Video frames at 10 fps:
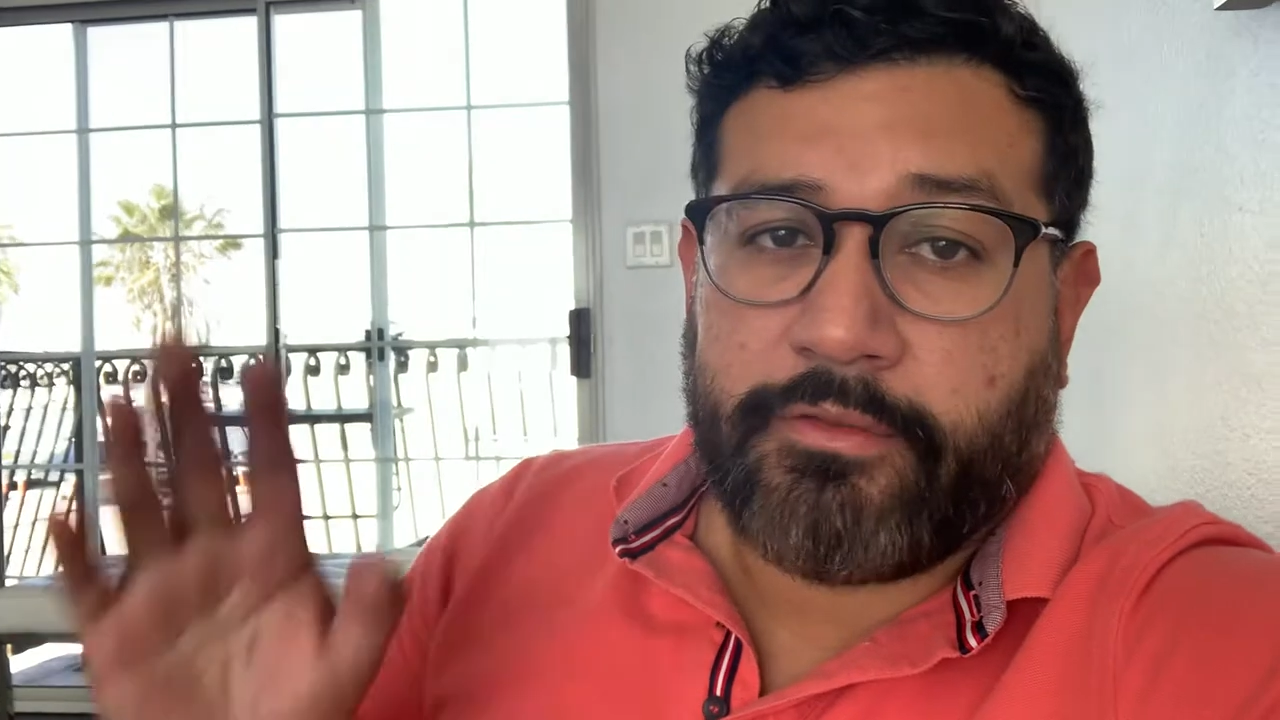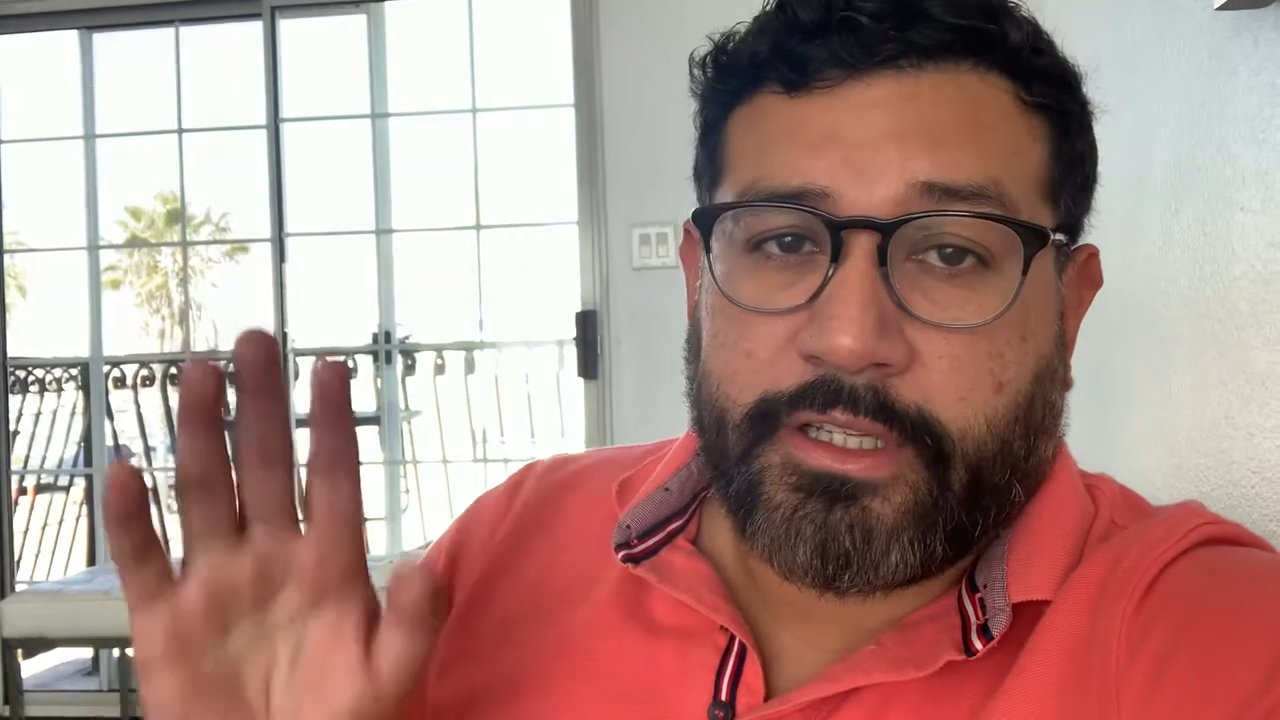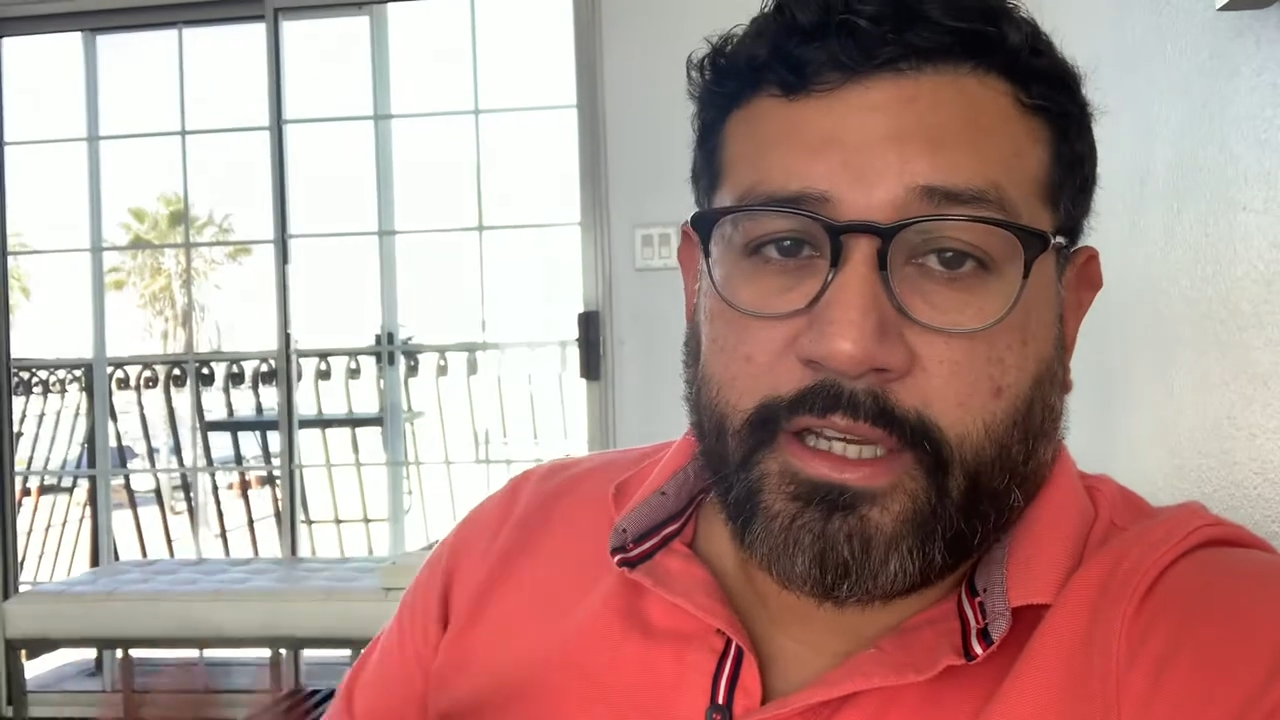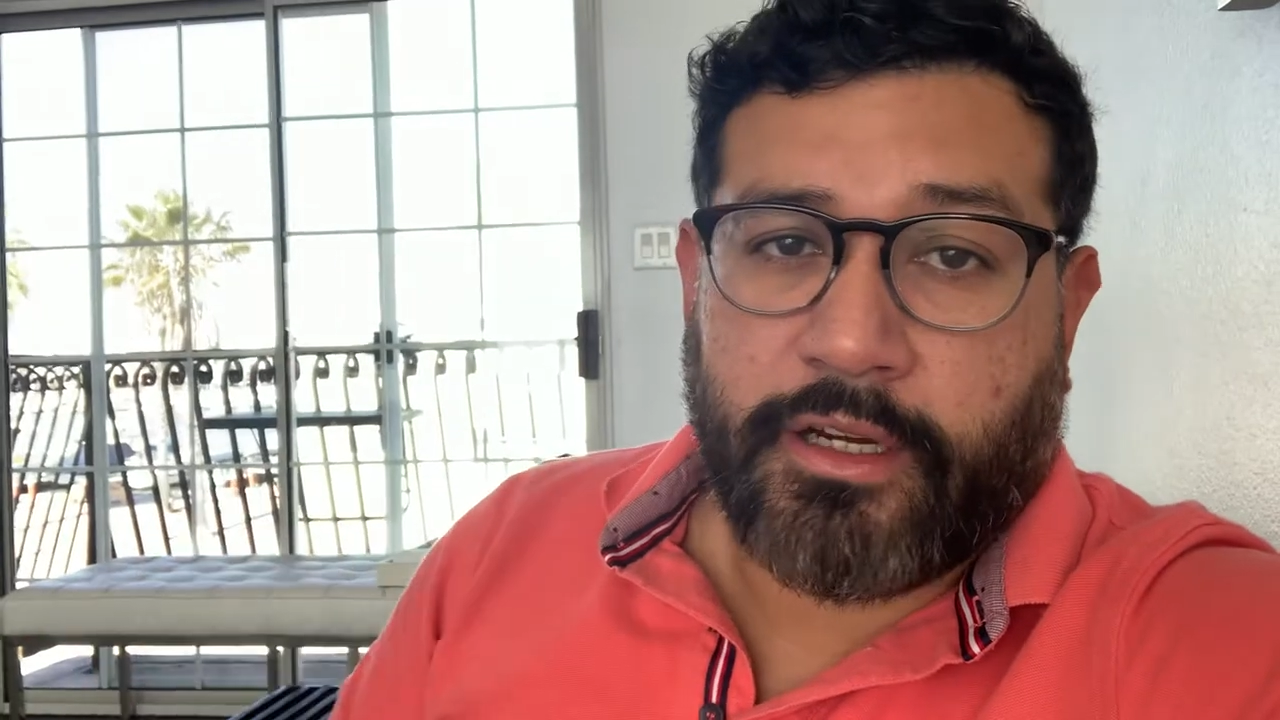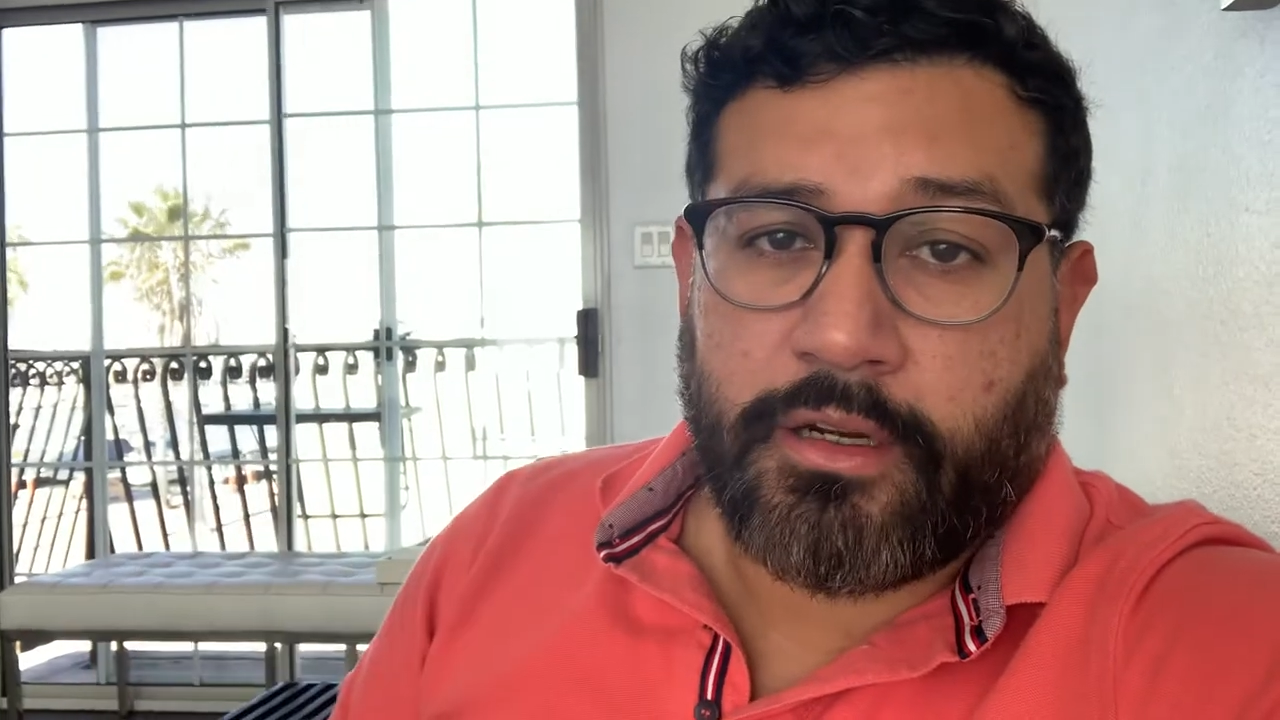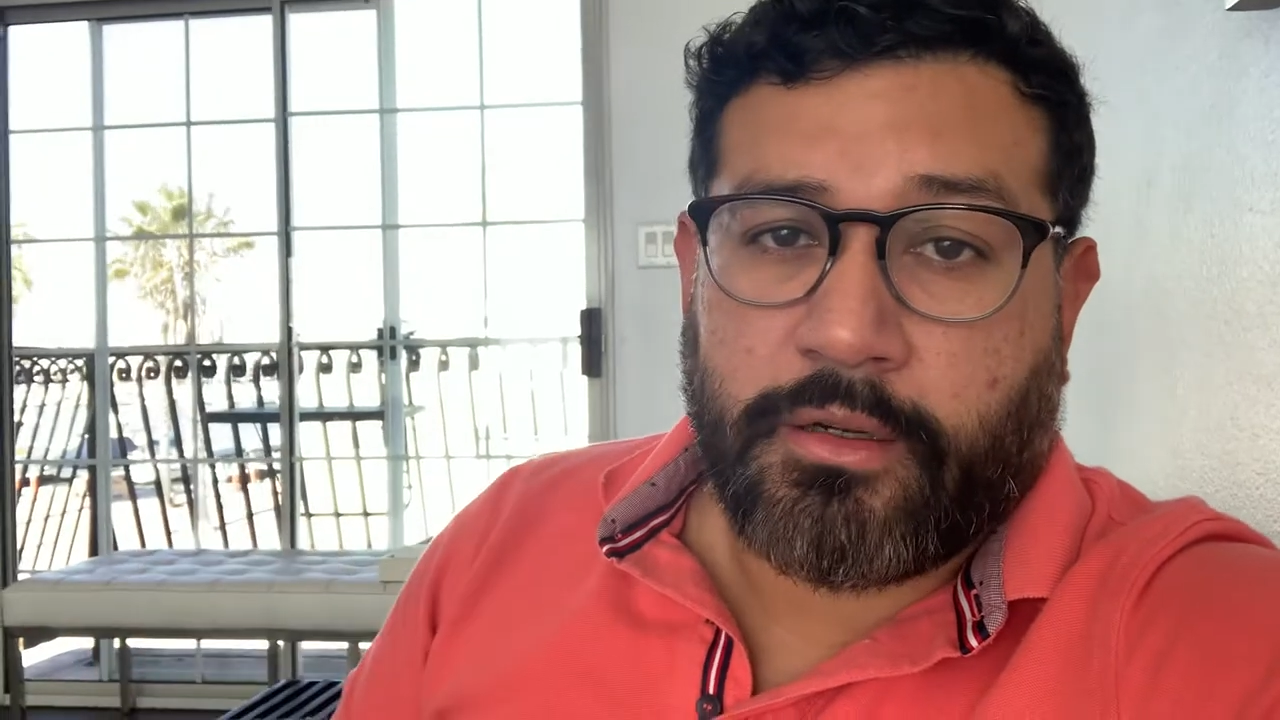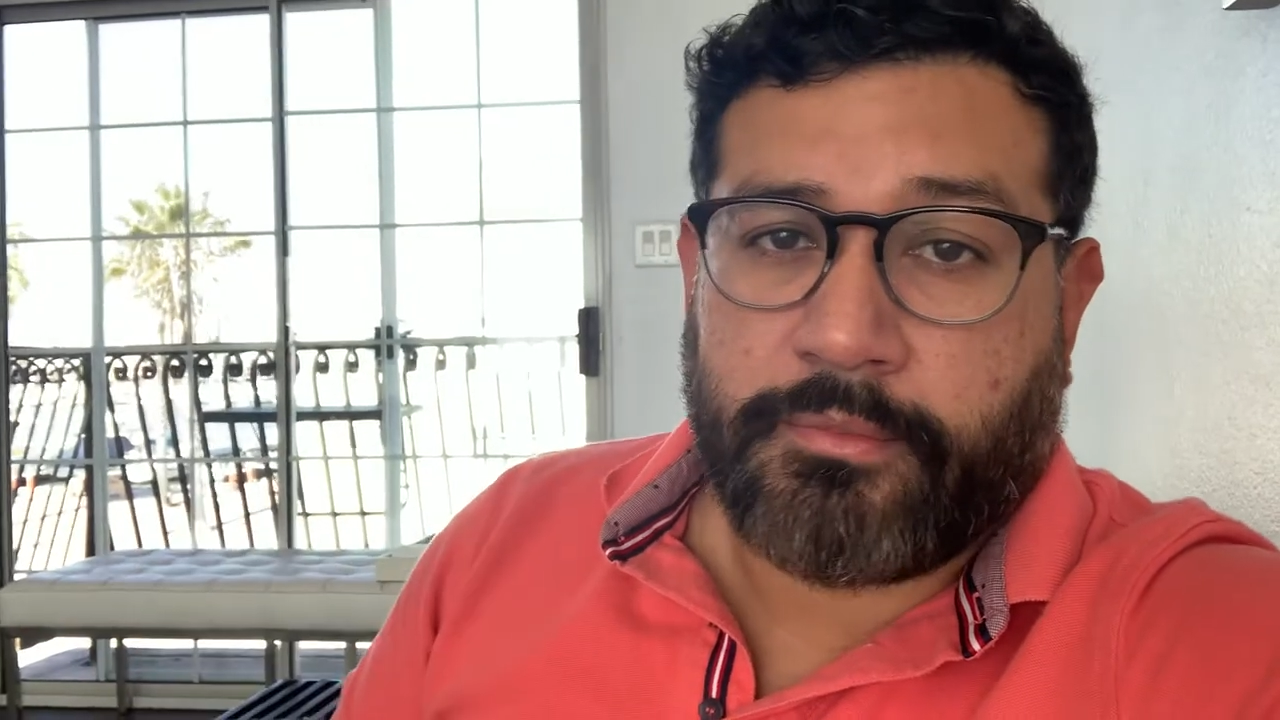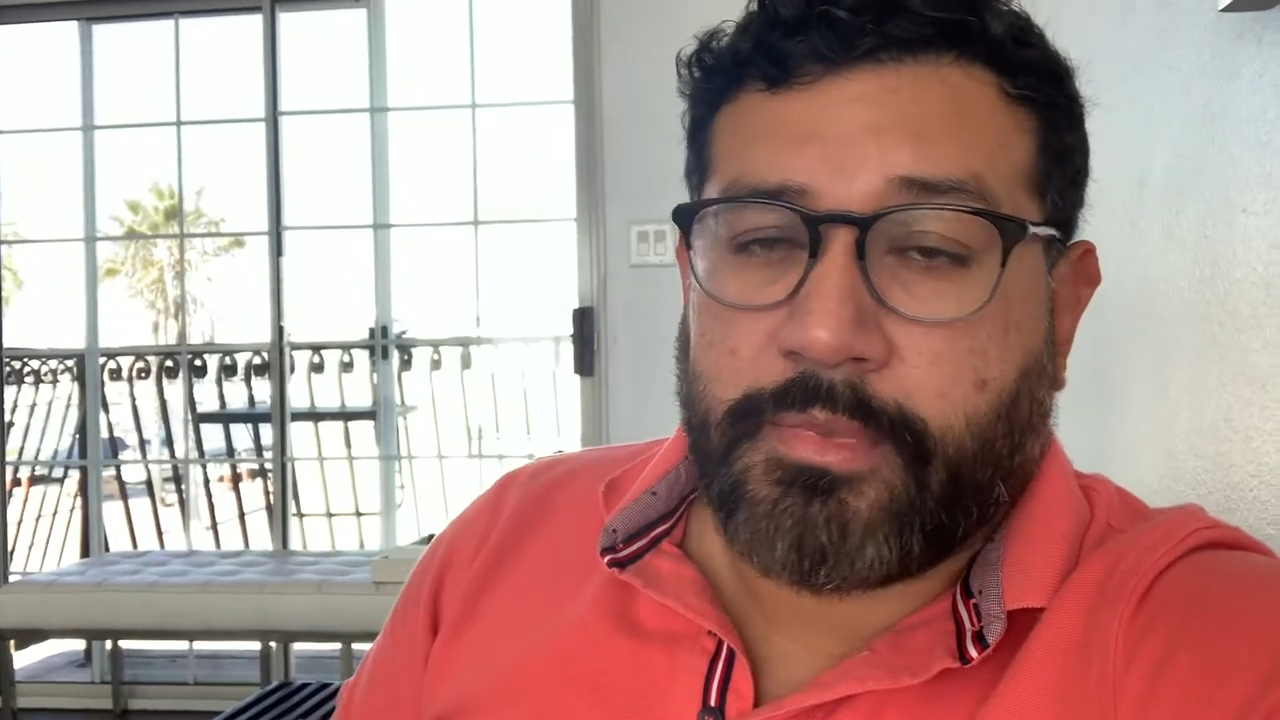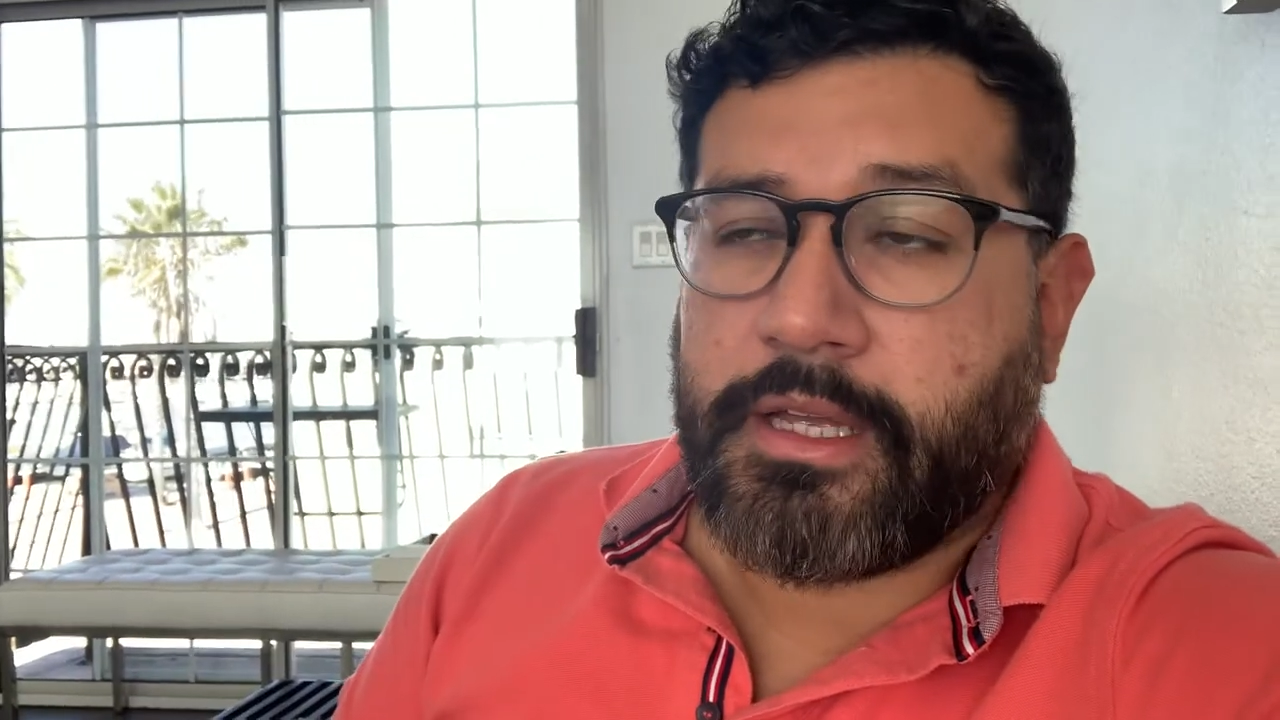it here.